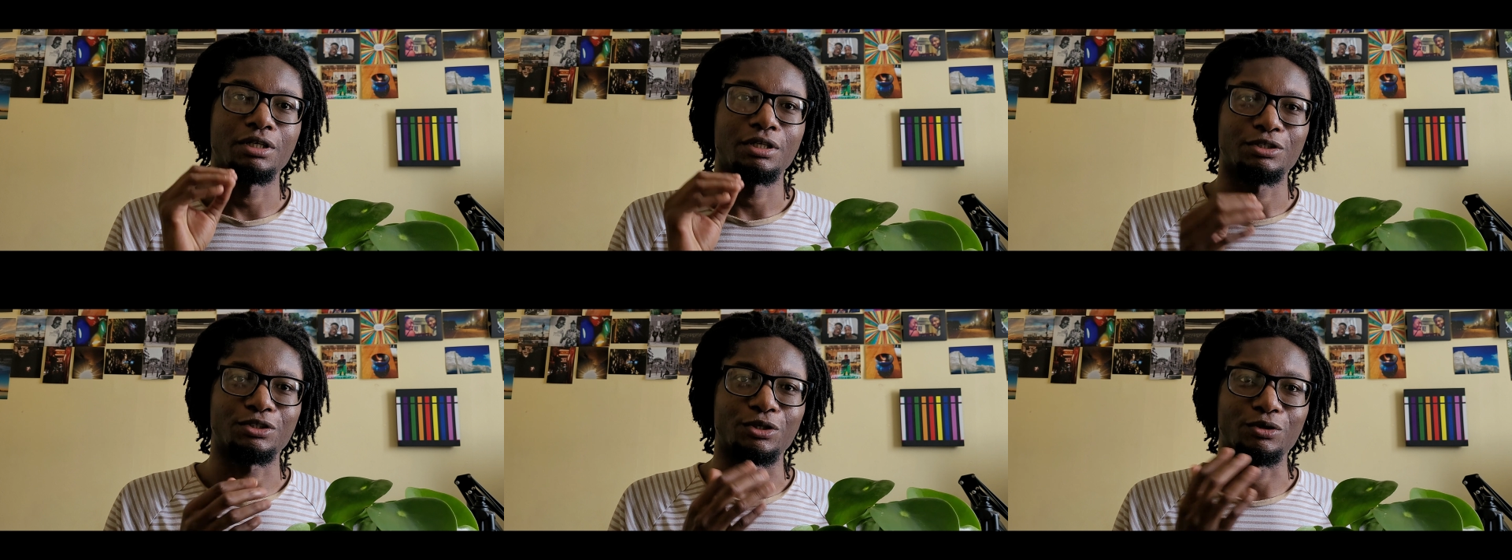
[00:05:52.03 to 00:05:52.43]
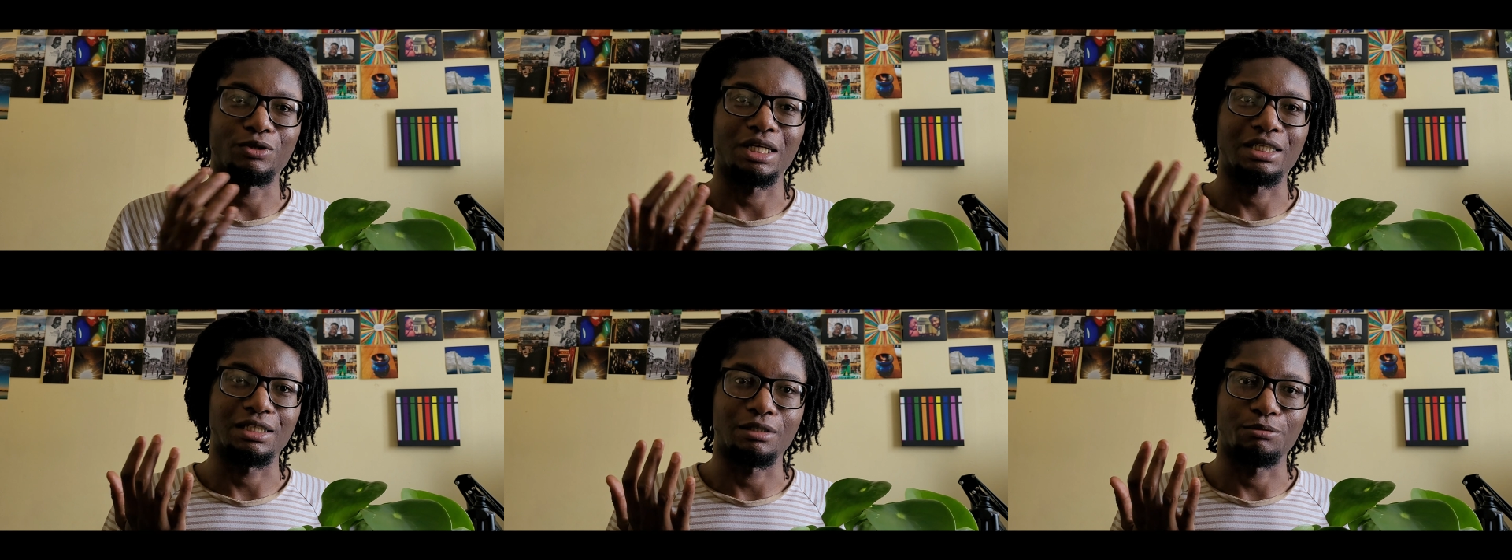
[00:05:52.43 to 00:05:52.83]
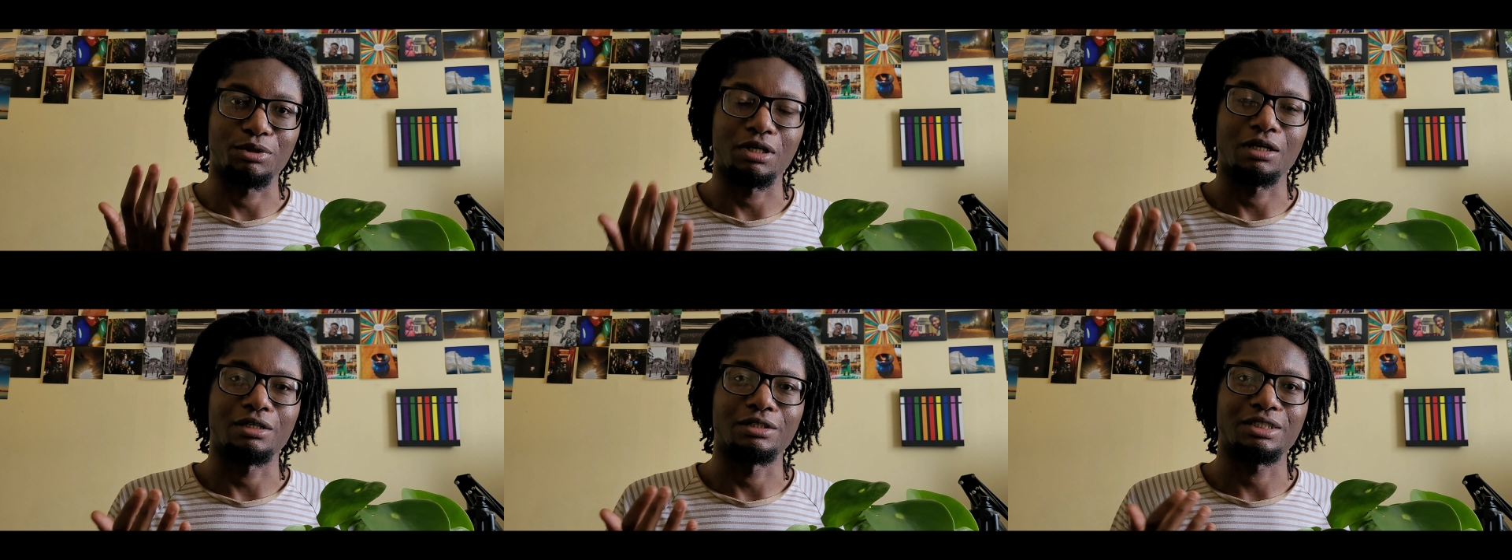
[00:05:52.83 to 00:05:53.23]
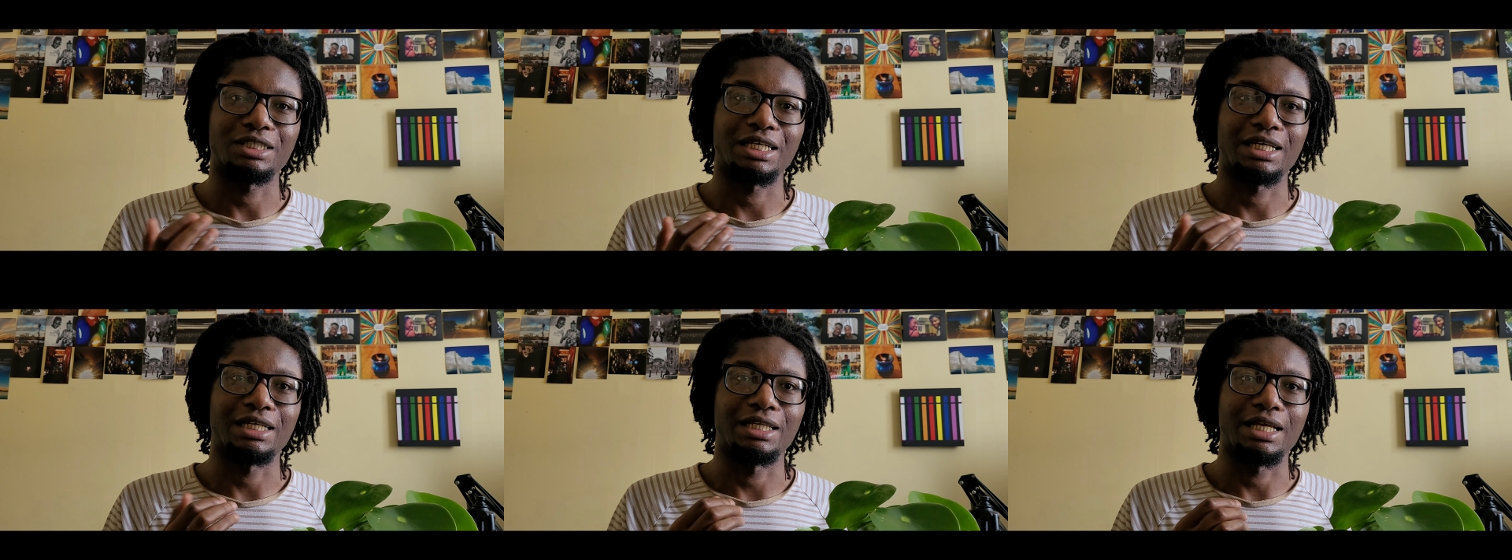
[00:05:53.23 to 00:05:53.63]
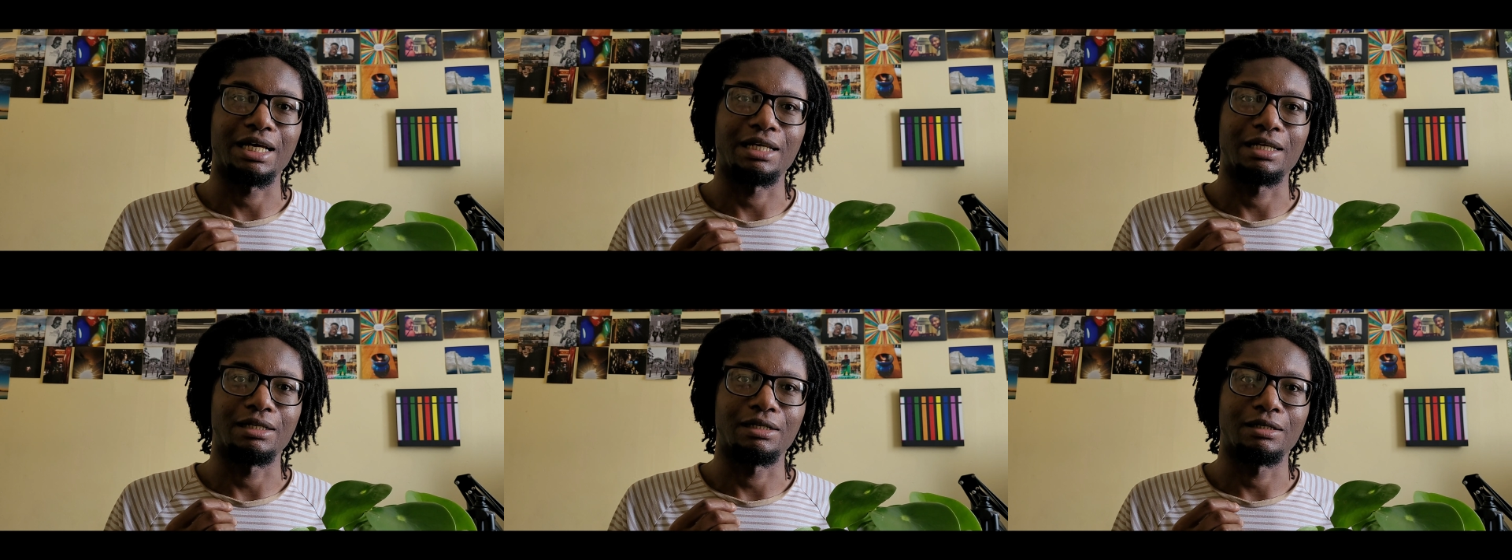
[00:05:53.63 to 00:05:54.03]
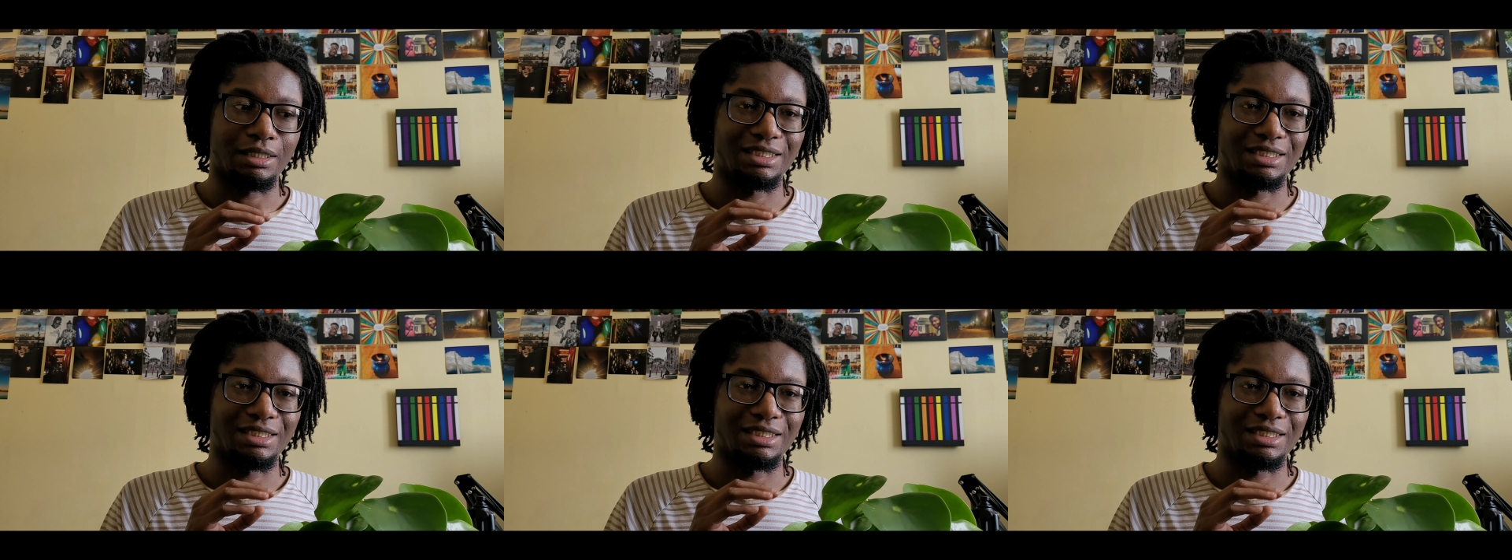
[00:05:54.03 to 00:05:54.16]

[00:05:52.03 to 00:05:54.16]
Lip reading: so that the plant can then